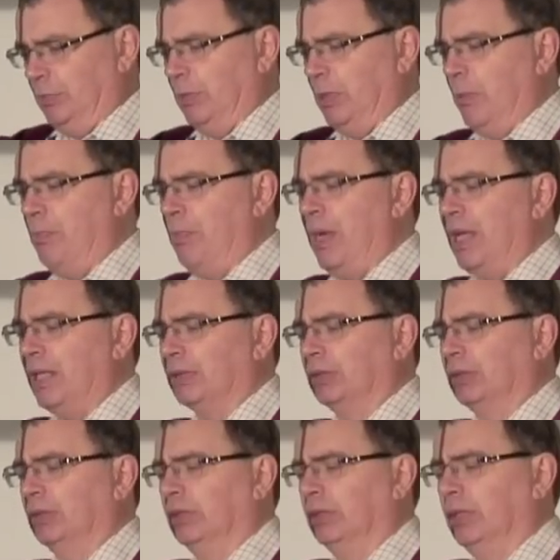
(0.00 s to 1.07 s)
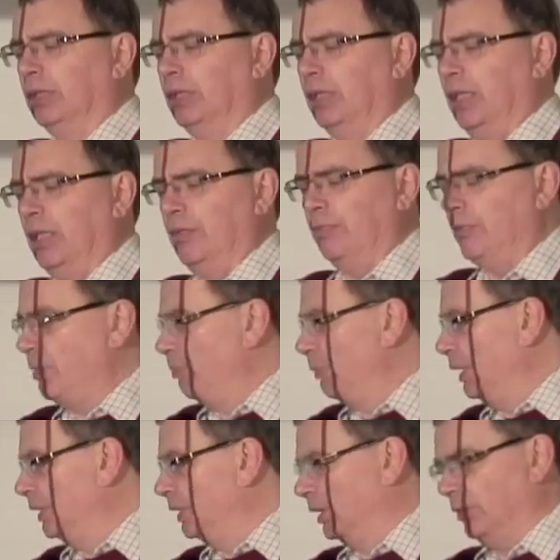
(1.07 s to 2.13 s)
to be about every
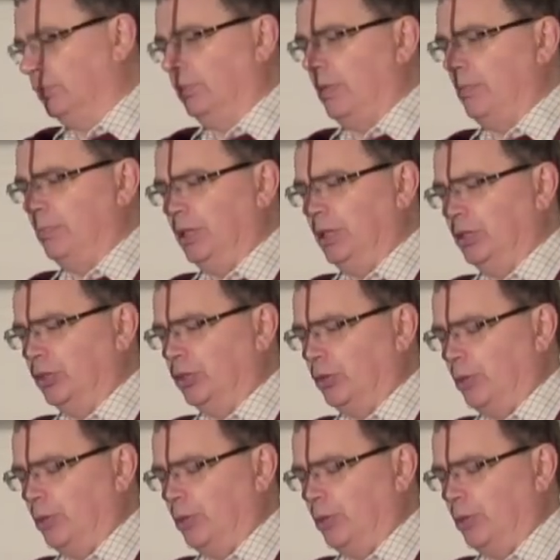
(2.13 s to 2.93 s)
metre, one metre